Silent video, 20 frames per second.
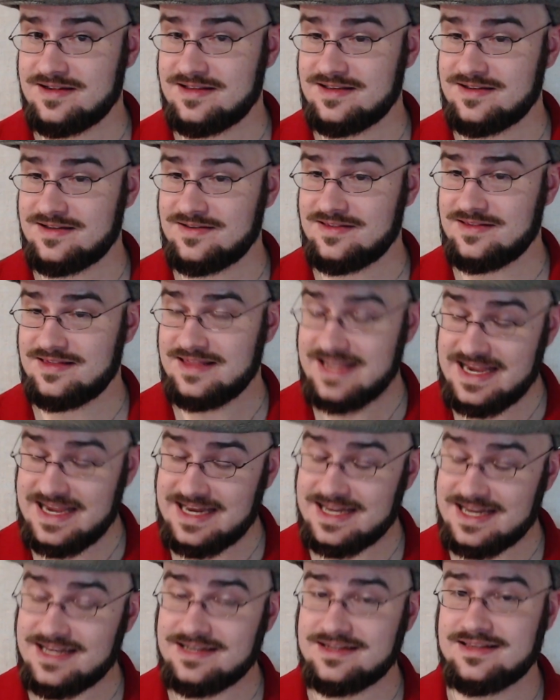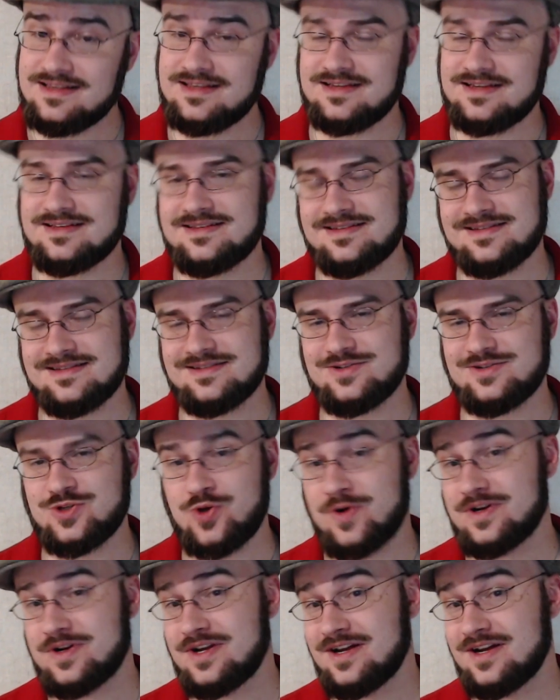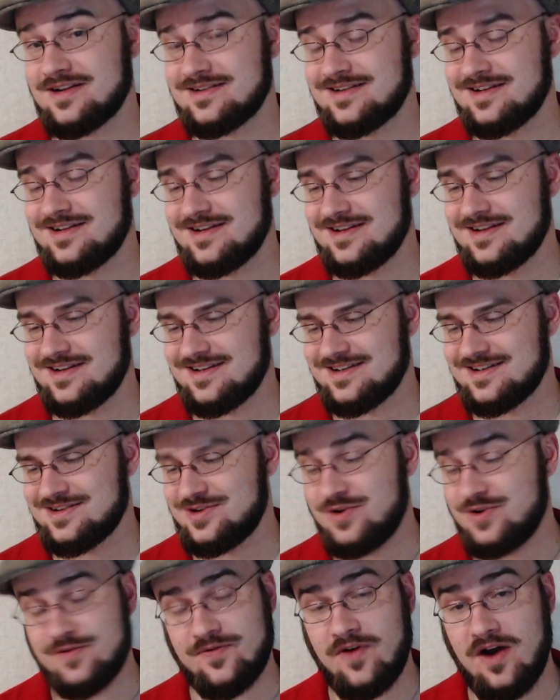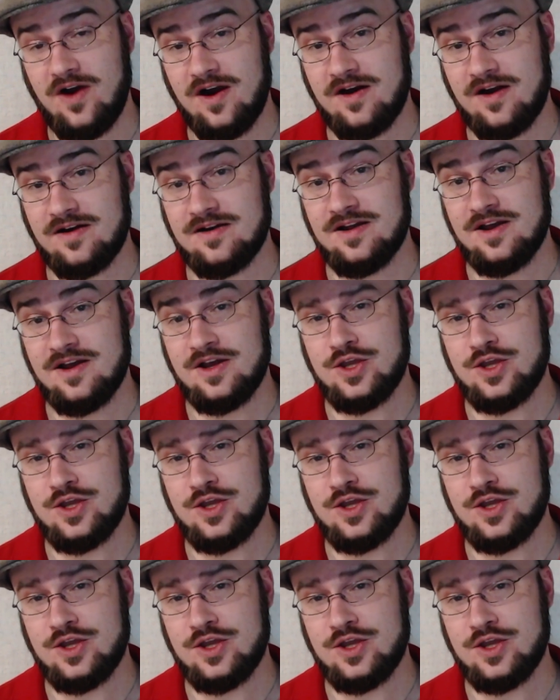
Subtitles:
lean into this shortcut too far,